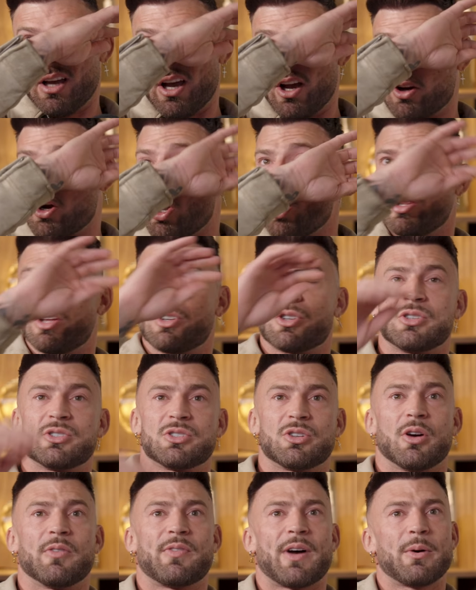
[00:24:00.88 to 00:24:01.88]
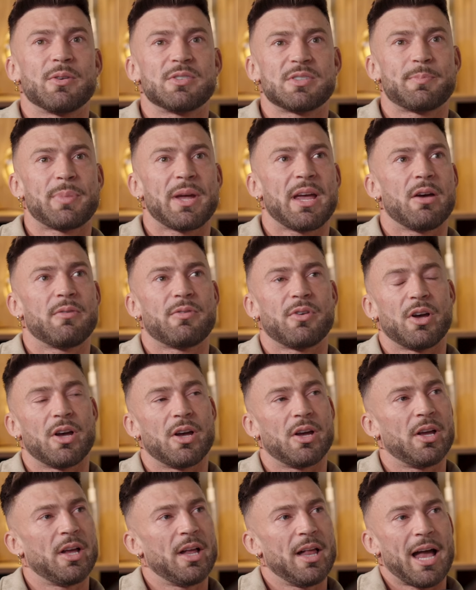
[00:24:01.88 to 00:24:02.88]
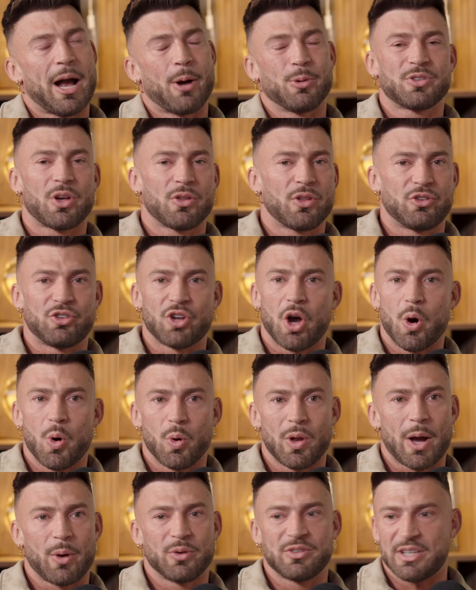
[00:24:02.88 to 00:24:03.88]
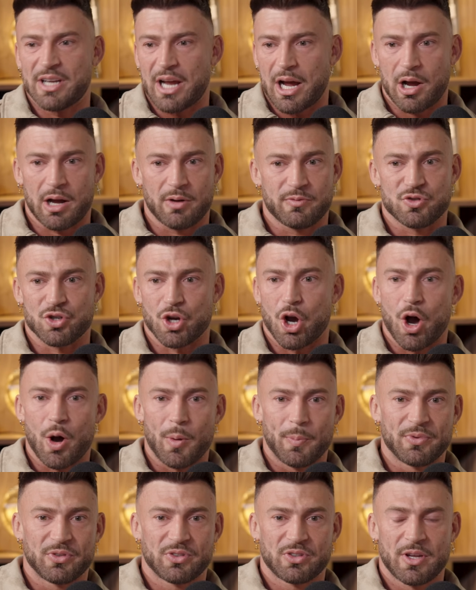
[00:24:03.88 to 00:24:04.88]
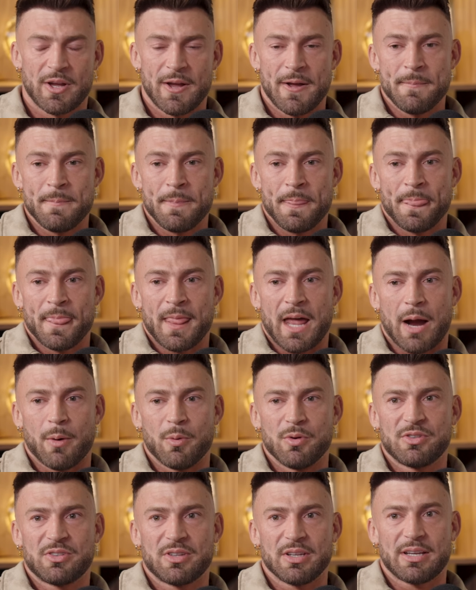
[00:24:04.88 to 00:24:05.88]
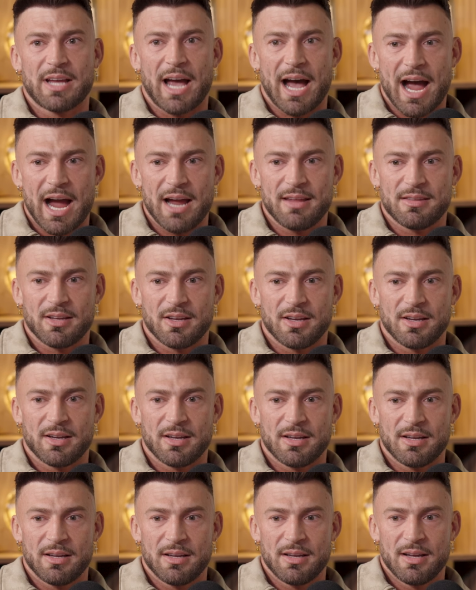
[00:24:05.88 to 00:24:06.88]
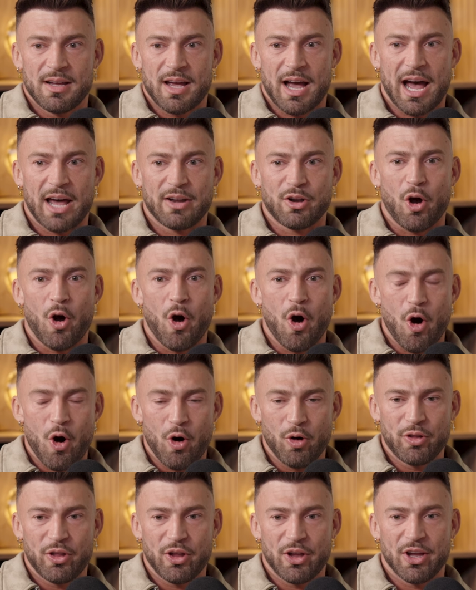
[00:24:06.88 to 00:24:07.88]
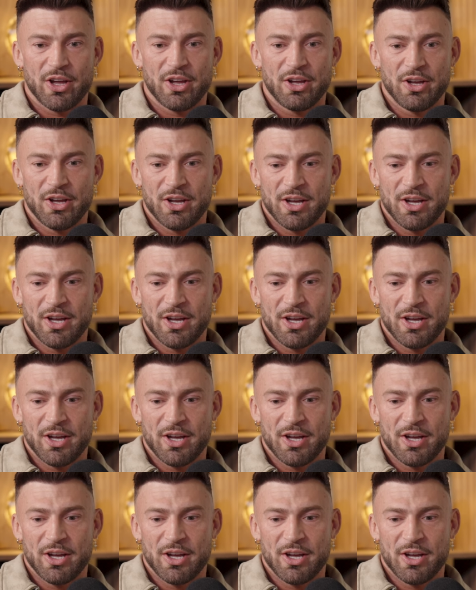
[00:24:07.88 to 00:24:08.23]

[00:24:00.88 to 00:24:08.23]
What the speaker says: at college and stuff, I was I was on the dole. I was in out of jobs. I was the guy that had all the